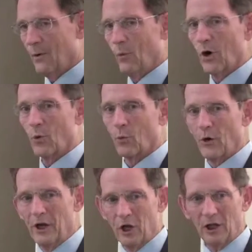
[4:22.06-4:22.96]
We're
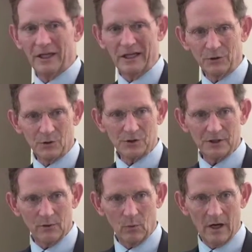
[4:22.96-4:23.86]
real
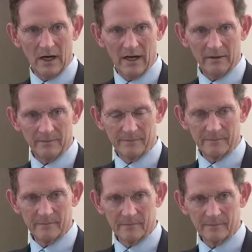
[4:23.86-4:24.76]
interested. Why?
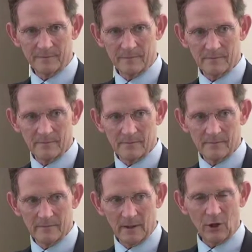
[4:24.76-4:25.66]

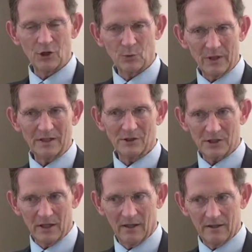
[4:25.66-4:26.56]
Because we can
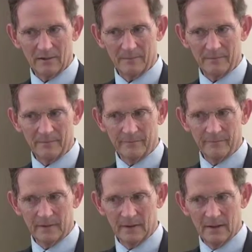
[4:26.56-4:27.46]
sell it.
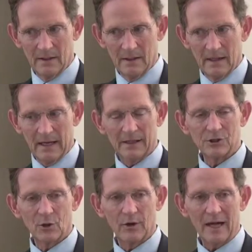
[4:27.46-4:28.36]
And
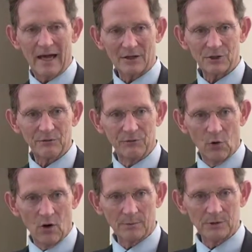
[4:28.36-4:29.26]
so it actually
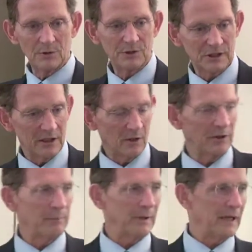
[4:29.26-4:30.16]
forms, as you see here on
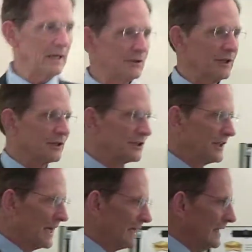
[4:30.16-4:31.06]
the page, the
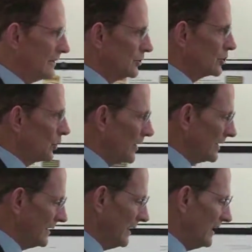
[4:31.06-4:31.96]
second
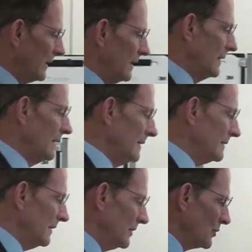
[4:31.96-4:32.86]
shortcut
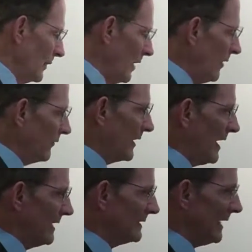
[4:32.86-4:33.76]
to the 12
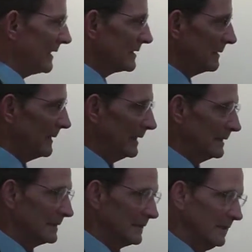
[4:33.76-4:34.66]
contacts to make
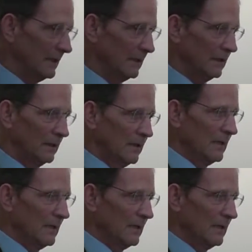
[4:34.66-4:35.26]
the sale.